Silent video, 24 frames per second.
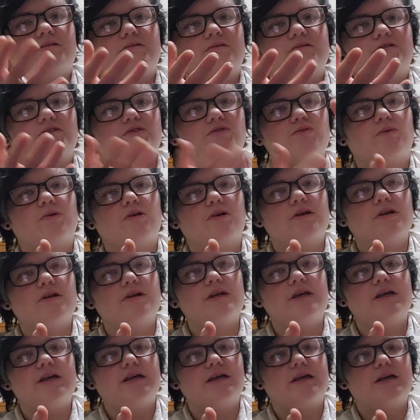sword
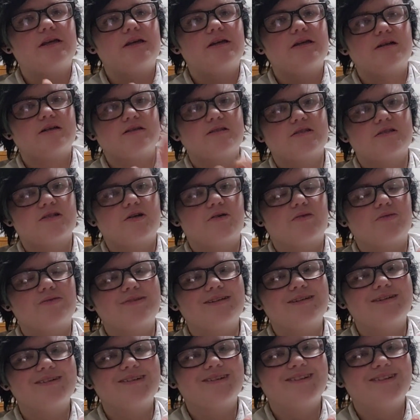in a stone.